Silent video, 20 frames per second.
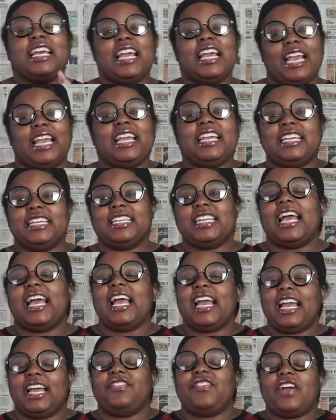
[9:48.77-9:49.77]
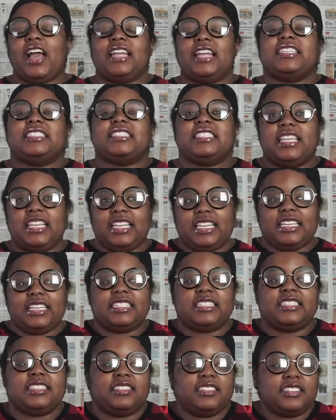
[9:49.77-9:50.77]
8.5 out of
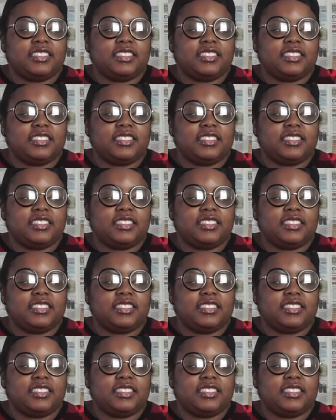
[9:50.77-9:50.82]
10.